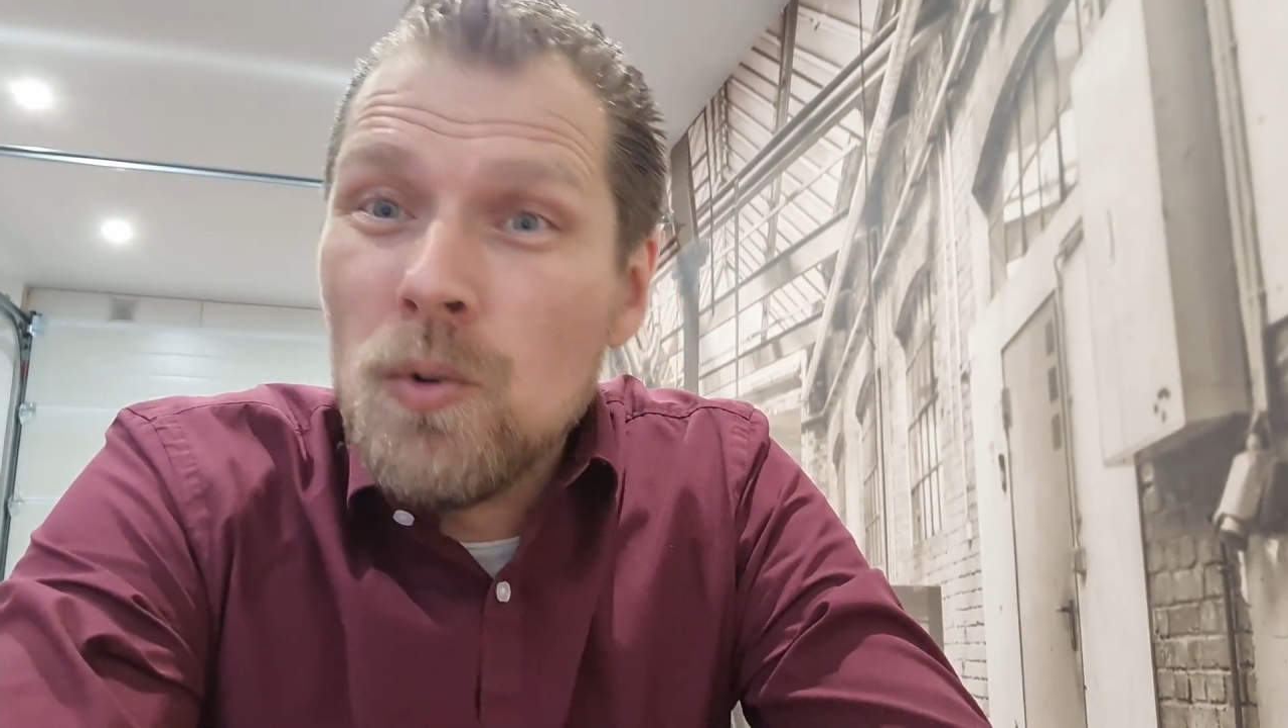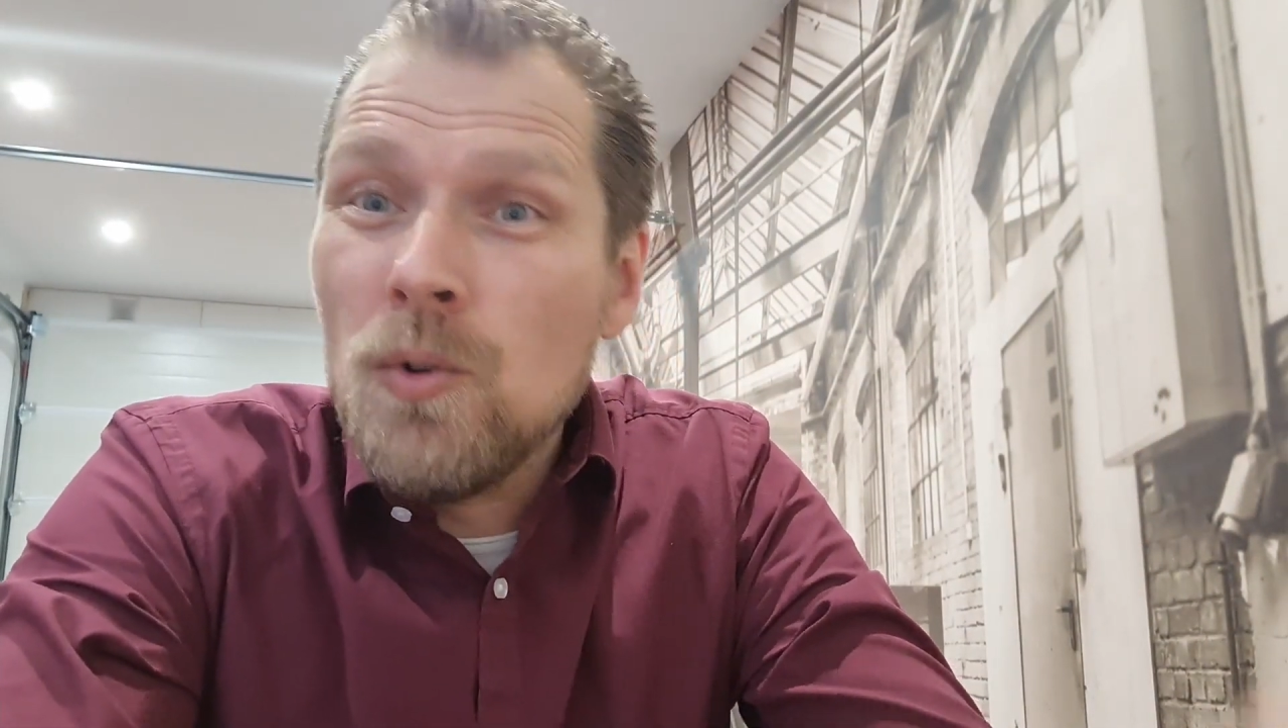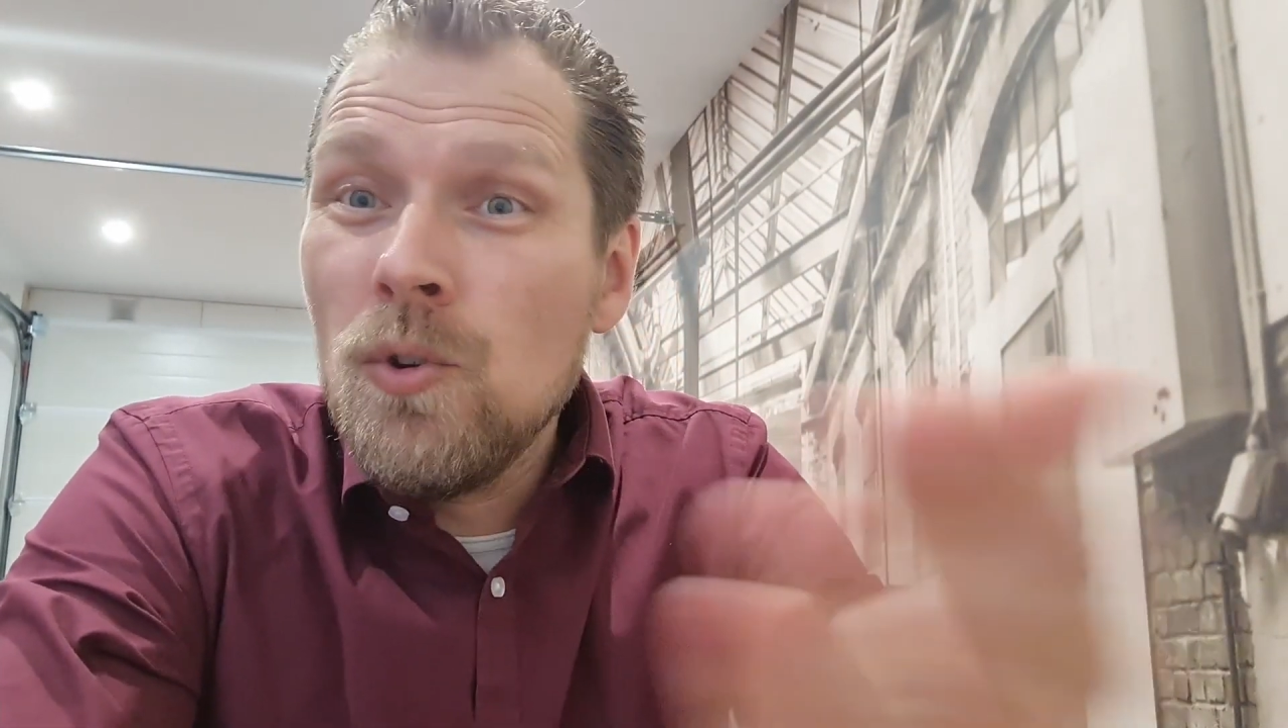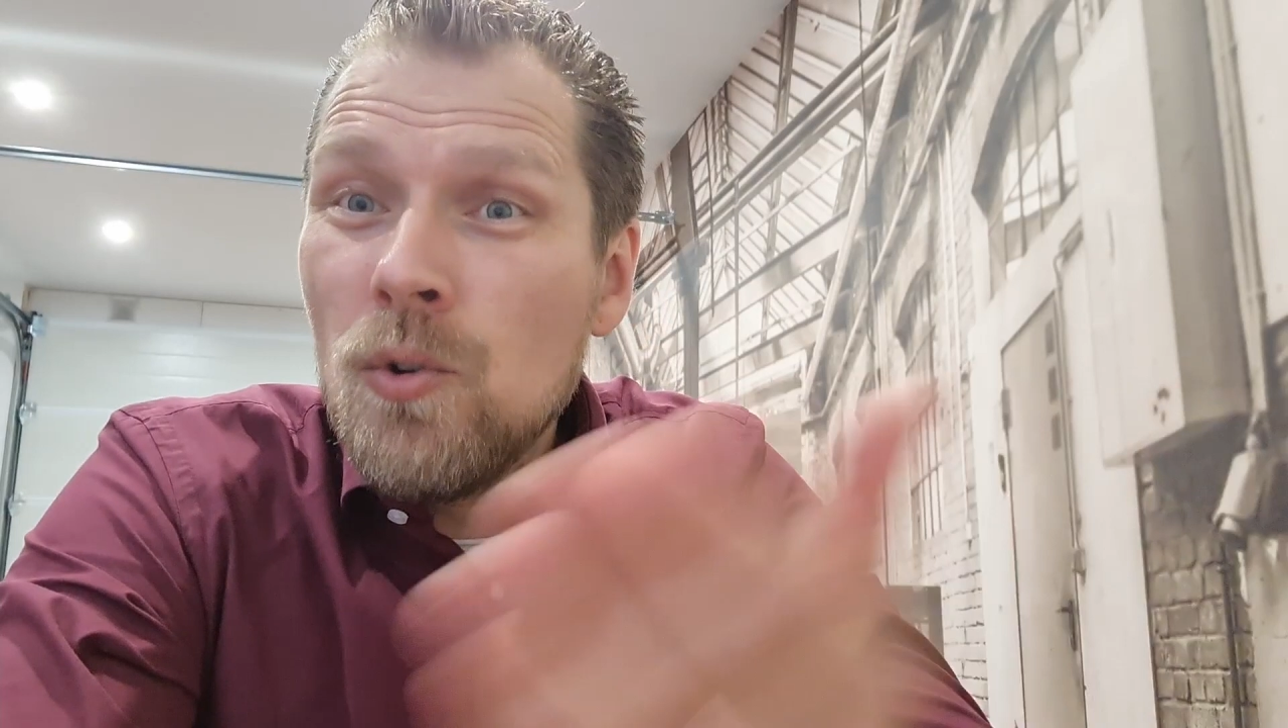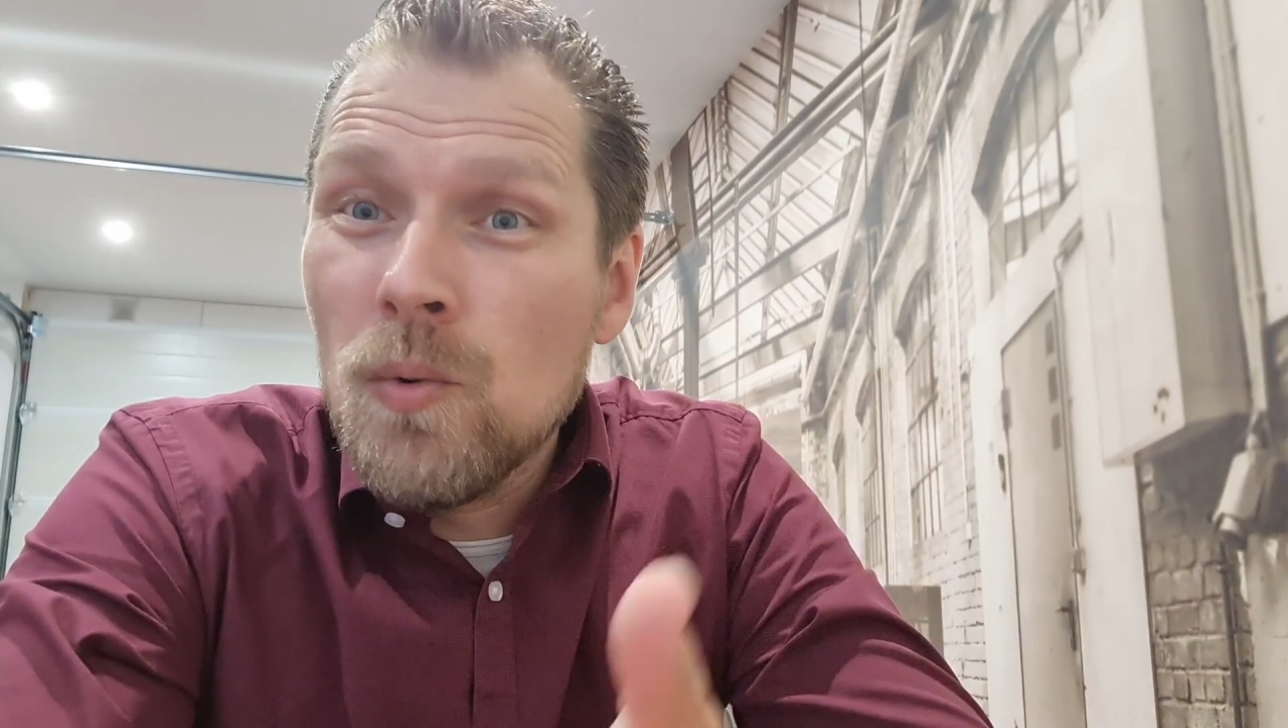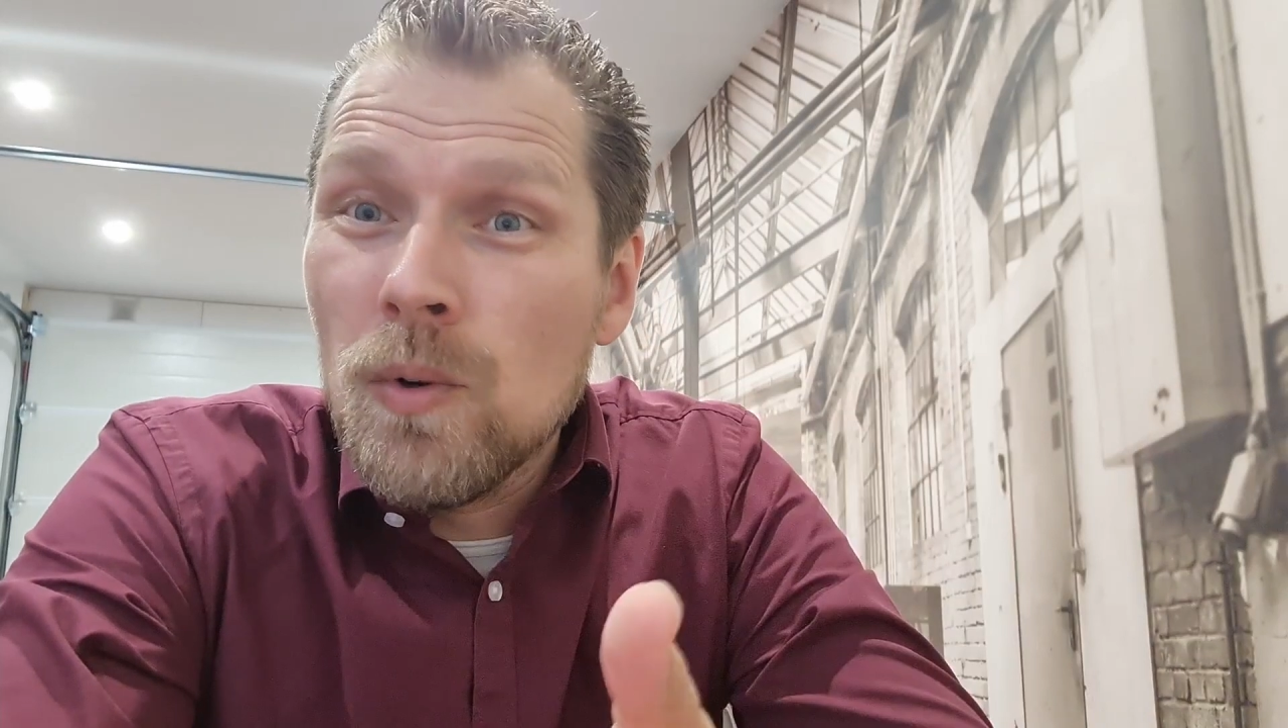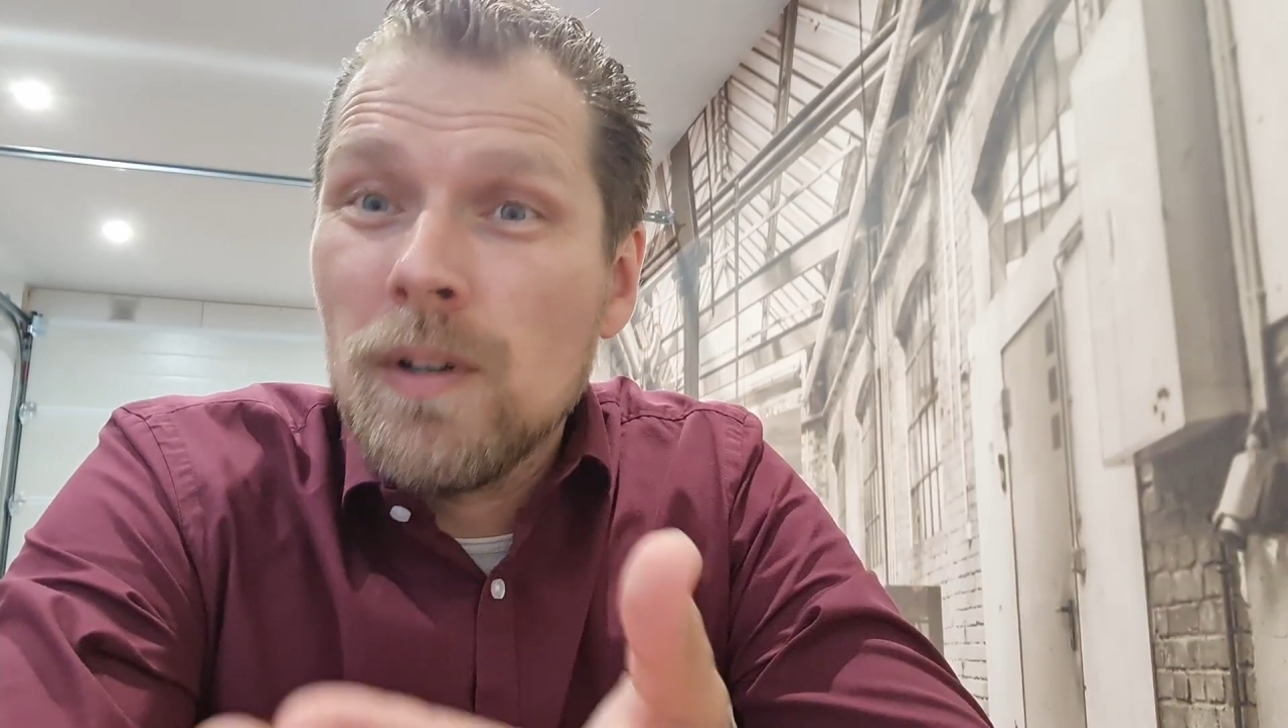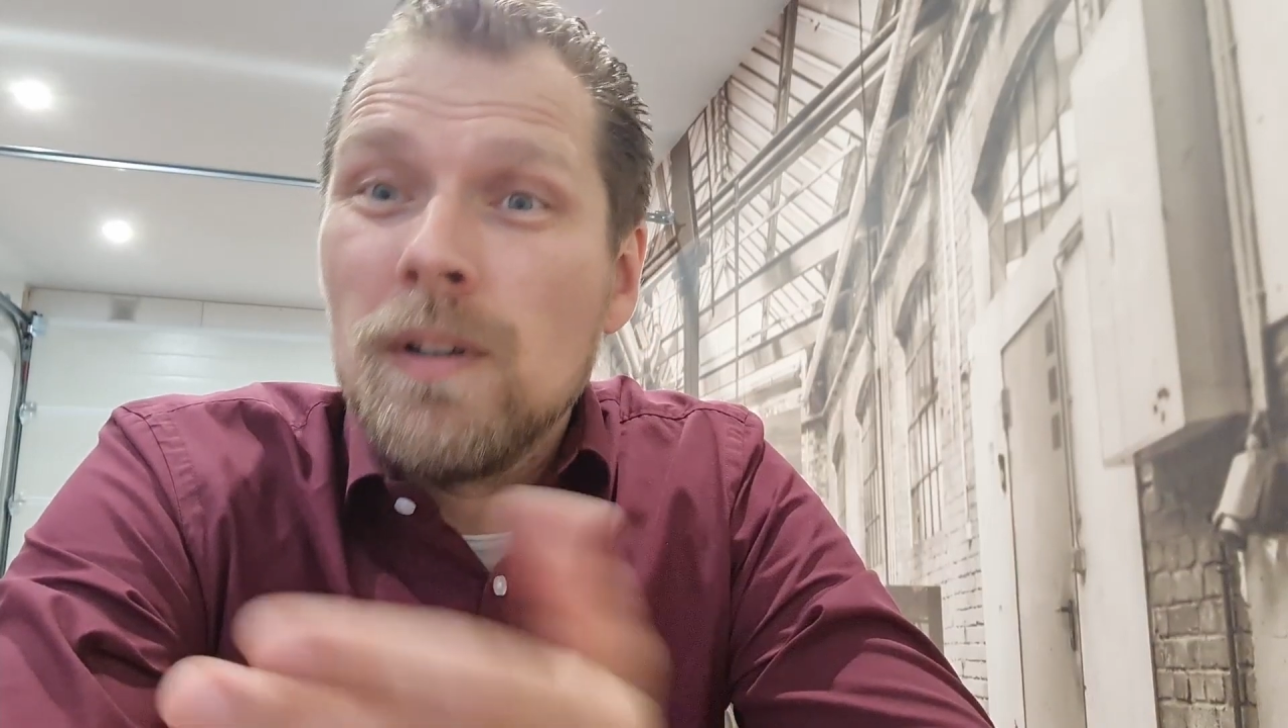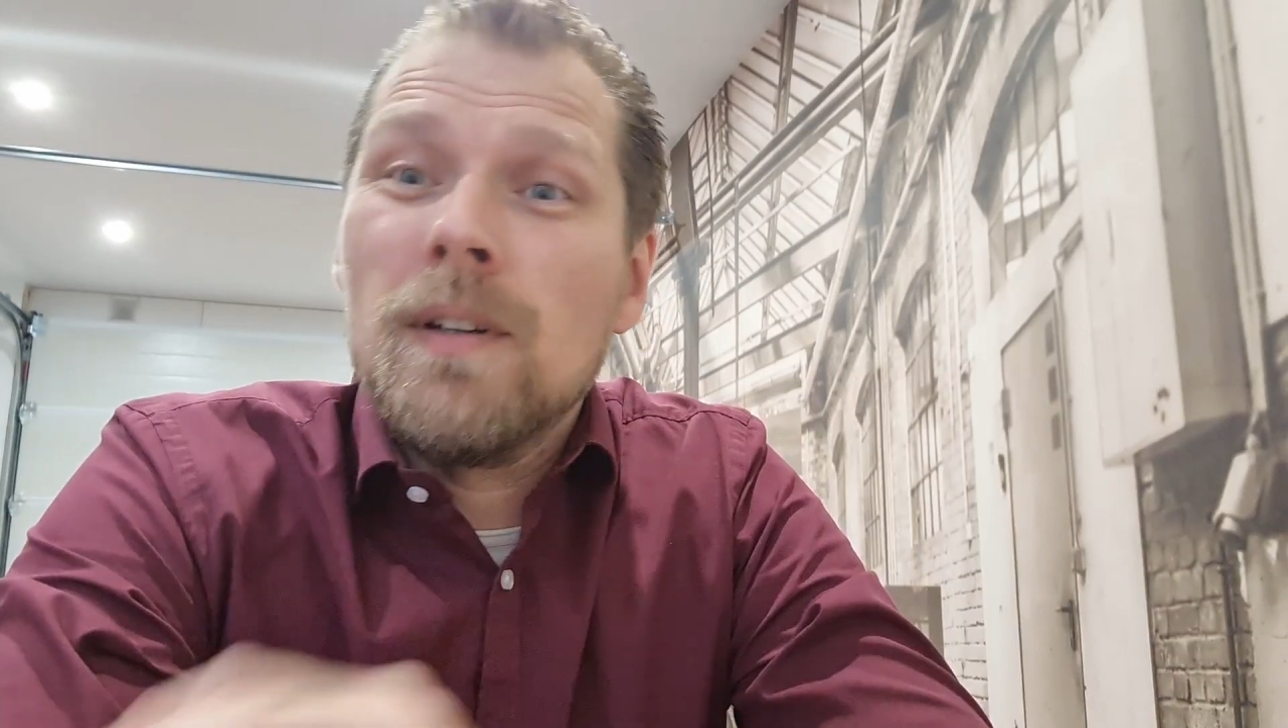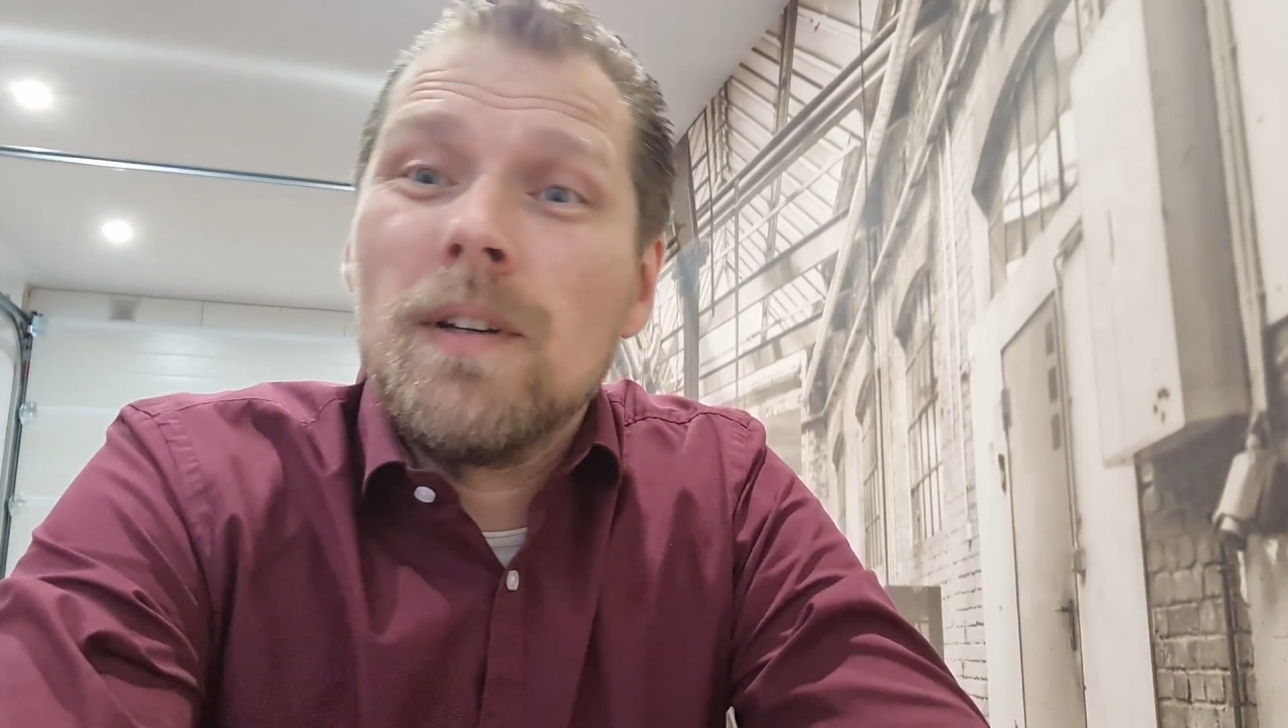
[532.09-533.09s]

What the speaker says: new